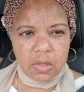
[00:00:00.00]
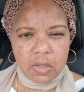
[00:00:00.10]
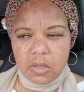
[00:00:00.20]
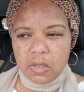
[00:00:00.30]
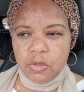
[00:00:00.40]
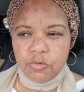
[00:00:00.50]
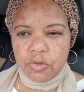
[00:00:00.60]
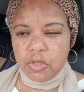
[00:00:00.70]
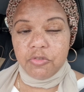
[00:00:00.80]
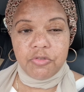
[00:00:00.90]
that
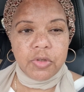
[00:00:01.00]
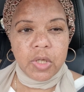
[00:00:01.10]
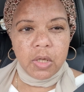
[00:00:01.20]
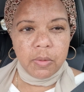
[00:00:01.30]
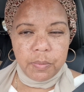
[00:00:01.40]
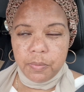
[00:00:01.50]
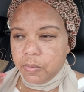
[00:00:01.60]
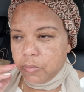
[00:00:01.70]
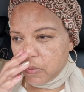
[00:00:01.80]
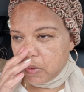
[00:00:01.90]
even if
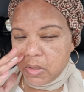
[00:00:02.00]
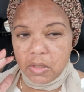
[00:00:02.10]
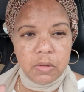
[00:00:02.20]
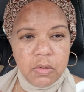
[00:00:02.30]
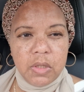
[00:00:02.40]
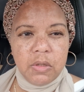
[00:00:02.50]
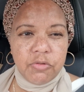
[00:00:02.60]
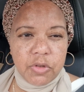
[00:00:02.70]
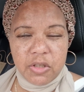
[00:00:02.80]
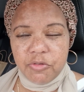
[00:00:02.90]

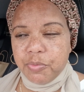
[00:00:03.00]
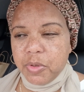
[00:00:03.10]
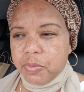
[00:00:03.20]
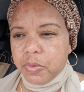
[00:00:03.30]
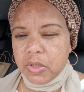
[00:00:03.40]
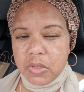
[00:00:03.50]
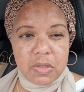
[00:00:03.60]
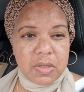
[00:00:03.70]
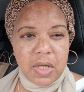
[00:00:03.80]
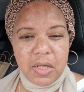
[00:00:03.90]
even if people
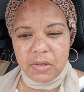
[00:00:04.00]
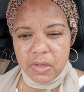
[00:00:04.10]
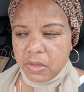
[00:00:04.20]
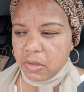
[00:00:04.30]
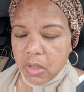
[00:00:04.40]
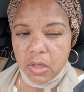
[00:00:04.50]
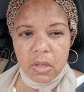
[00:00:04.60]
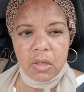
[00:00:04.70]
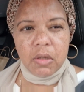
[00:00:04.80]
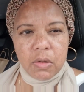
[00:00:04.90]
decide that
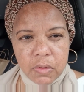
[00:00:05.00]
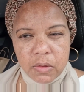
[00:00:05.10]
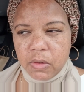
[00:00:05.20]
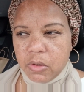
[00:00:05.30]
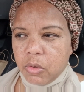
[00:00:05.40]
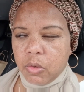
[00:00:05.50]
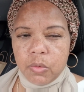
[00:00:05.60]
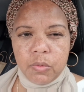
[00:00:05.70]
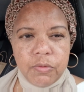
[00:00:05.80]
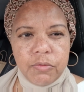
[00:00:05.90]
you
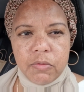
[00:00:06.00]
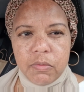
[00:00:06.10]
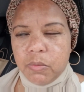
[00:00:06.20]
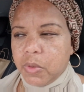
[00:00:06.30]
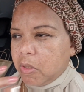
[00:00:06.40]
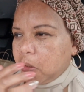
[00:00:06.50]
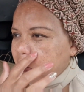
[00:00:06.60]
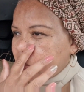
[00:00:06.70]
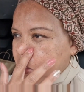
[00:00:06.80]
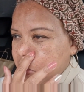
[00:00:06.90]
know we're gonna
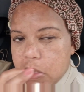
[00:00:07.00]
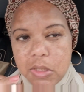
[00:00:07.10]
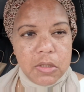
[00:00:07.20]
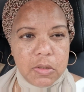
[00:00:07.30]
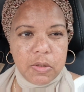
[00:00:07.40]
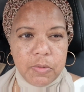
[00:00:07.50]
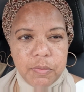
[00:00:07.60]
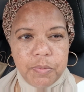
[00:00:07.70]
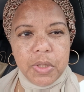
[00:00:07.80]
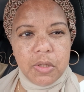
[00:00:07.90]
just eat
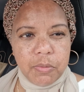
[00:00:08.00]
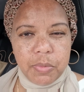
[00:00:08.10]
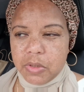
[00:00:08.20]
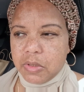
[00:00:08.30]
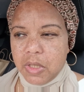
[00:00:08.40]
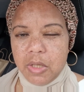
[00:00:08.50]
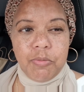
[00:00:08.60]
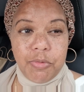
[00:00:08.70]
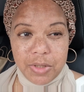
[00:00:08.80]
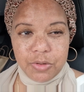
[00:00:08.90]
peanut butter and
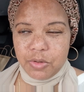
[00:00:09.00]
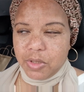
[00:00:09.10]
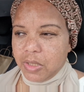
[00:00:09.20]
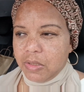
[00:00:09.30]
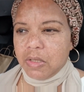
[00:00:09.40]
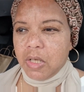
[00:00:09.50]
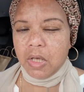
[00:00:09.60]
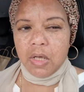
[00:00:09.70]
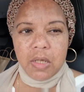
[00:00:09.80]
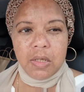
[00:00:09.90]
bread tonight
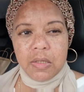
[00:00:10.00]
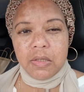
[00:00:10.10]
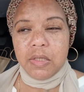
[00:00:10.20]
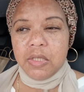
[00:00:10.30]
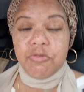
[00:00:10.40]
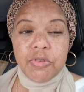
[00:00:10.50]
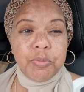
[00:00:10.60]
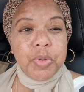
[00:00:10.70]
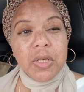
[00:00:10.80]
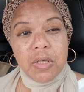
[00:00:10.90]
even
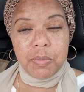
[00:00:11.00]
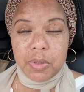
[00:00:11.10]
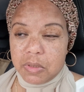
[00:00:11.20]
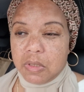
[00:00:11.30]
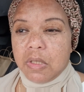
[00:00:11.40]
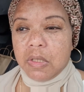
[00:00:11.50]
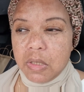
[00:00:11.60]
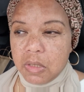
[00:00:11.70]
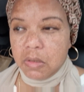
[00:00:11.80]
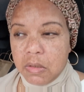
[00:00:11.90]
peanut butter
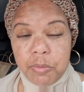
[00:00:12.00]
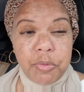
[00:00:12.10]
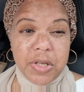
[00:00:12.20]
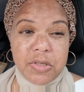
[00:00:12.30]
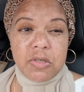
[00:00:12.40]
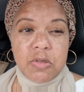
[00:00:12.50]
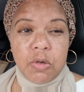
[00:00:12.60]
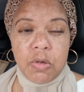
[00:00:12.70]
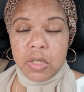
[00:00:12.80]
the prices are